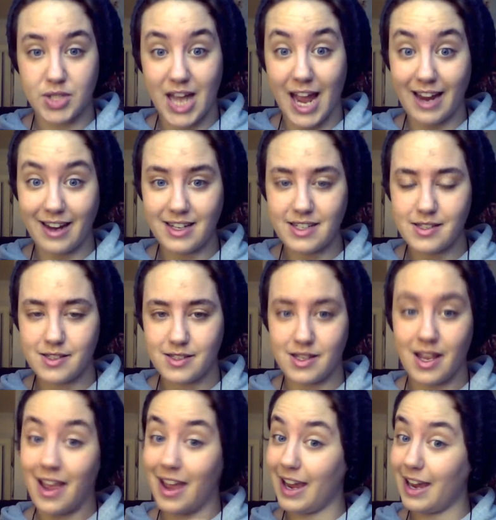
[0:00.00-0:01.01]

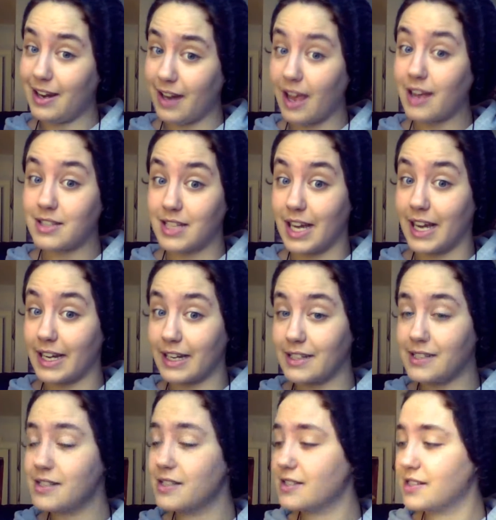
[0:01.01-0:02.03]
protagonists and
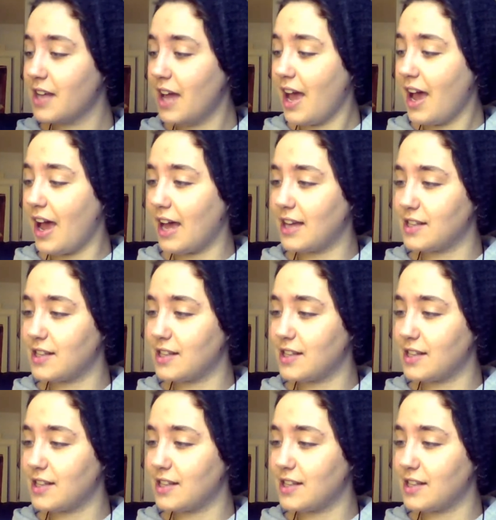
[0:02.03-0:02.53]
antagonists,